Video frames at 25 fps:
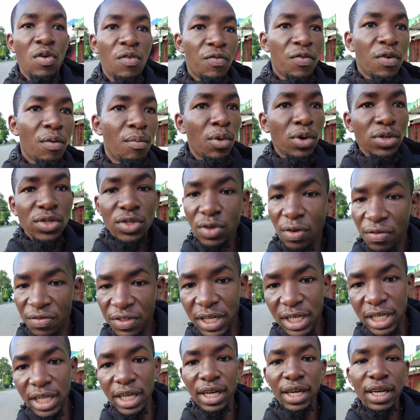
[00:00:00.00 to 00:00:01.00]
for most of
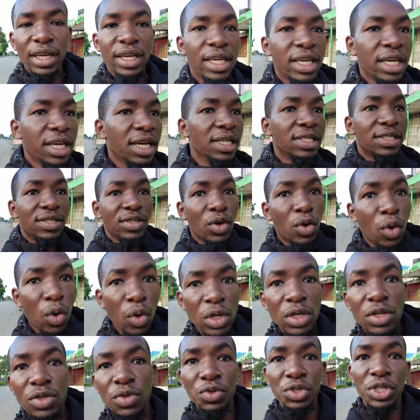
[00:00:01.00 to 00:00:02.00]
the day, it's
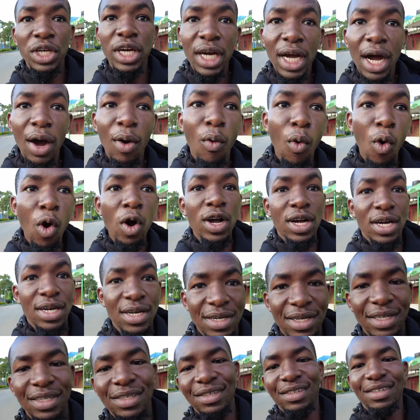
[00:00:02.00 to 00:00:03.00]
good to take a walk.
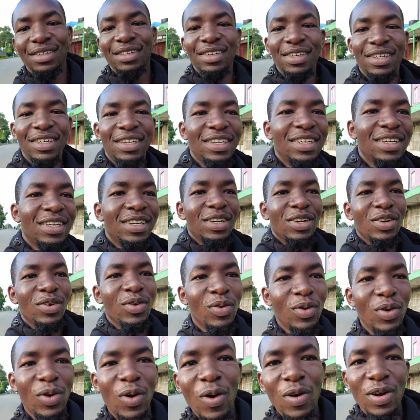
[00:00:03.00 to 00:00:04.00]

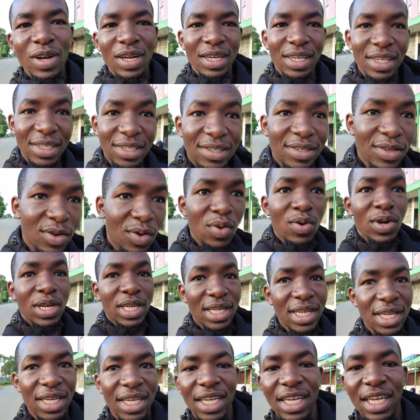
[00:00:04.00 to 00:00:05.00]
No, no, it's good.
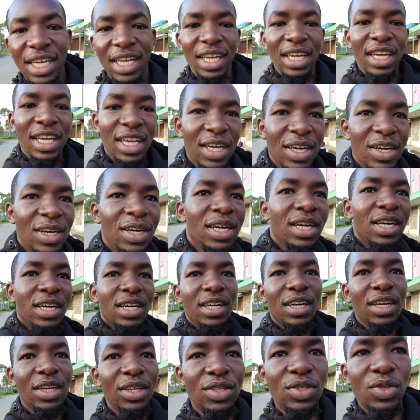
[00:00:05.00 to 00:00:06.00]

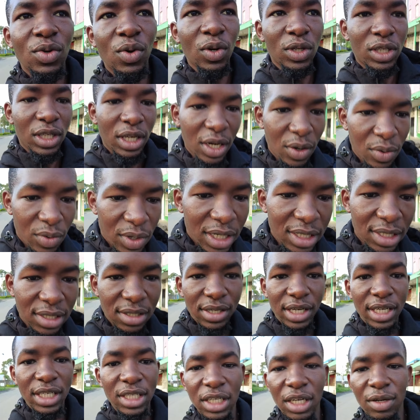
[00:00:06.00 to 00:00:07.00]
So tena una
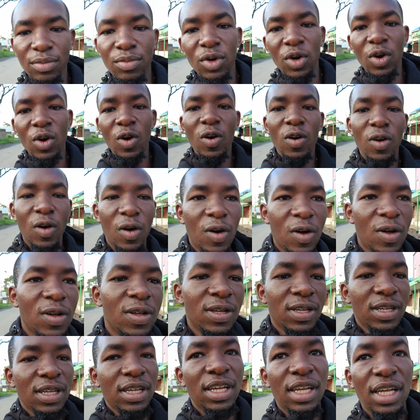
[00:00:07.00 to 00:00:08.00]
straighten mgongo.
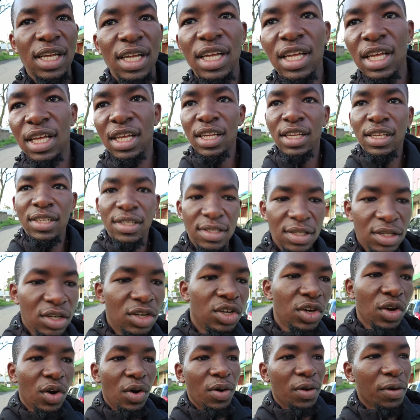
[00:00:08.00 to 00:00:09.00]

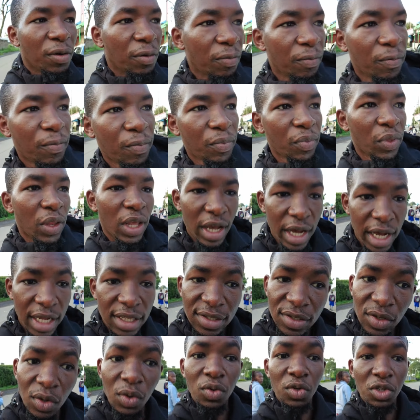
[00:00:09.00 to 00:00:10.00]
Ndio. Yeah,
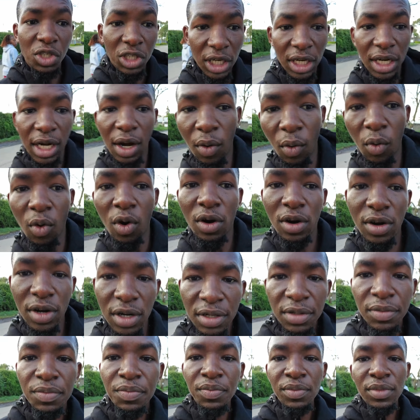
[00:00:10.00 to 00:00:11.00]
it's good to take a walk.
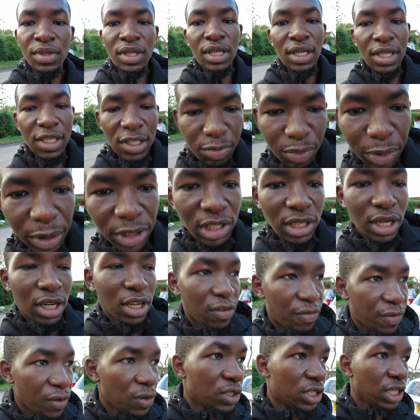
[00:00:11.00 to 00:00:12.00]
Especially
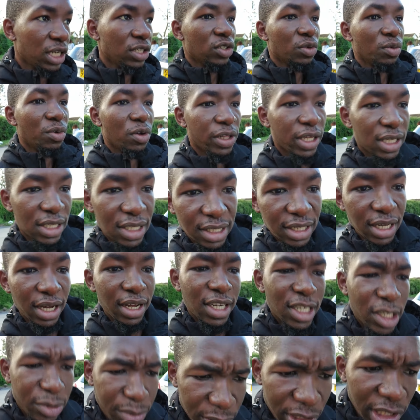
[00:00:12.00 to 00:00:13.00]
if you tend to be on the
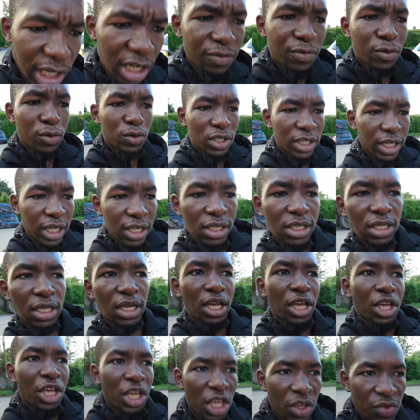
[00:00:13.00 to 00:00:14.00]
steering, especially if you tend,
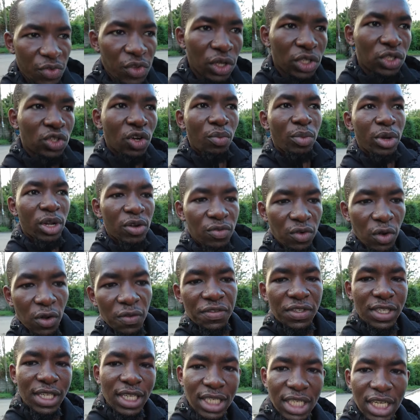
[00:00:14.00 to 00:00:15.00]
if your job
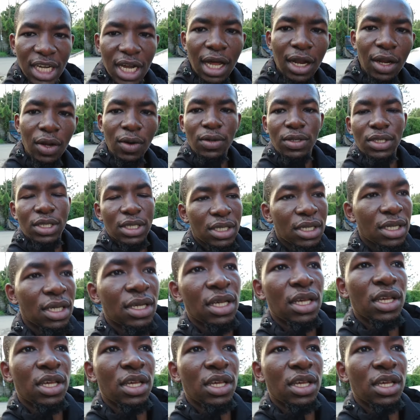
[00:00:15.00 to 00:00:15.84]
involves sitting a lot,